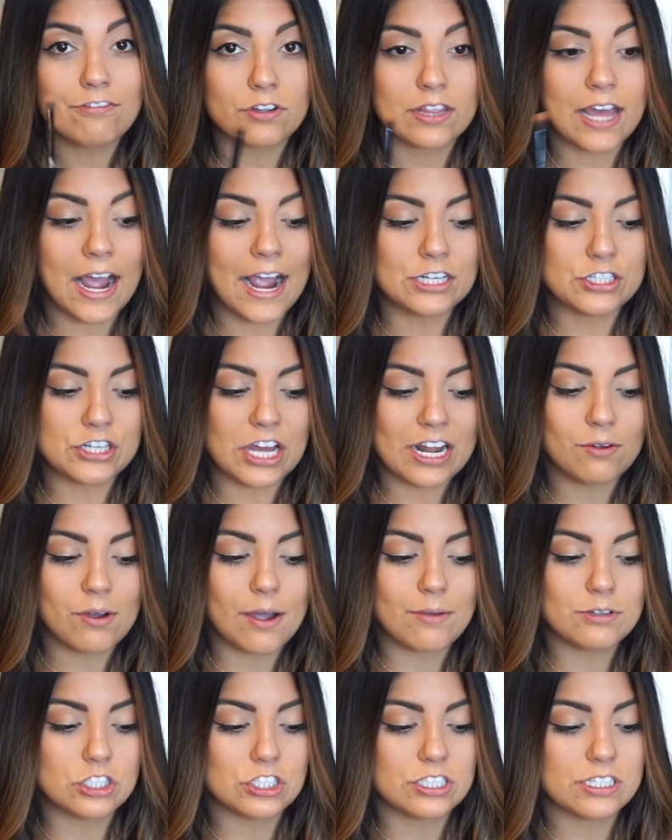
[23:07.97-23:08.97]
for the eyeshadow
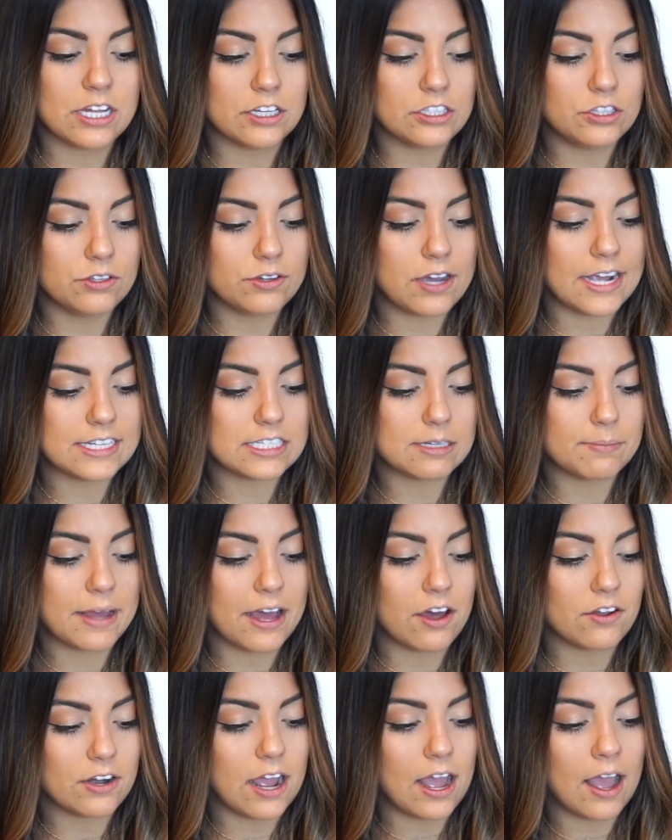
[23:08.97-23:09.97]
I was just telling you guys
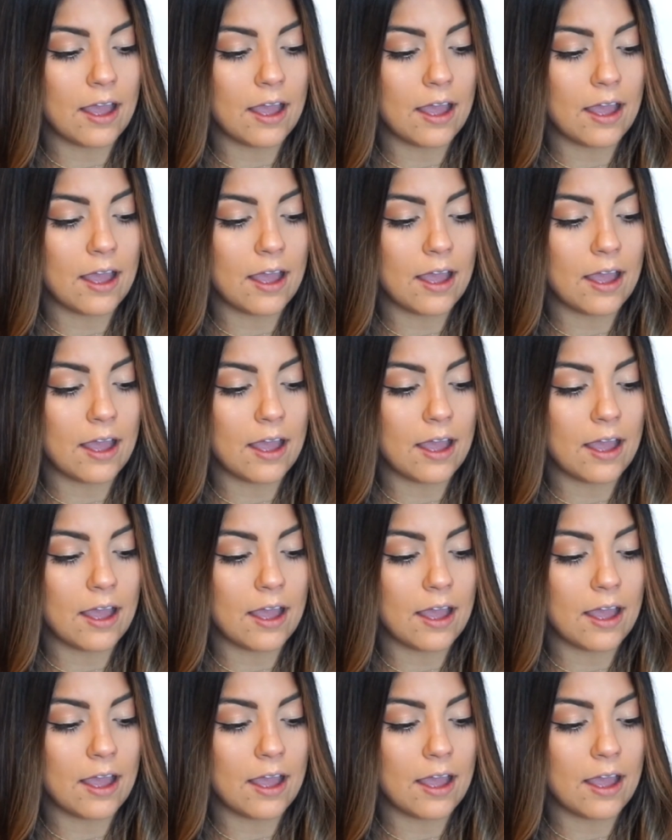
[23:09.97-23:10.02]
about,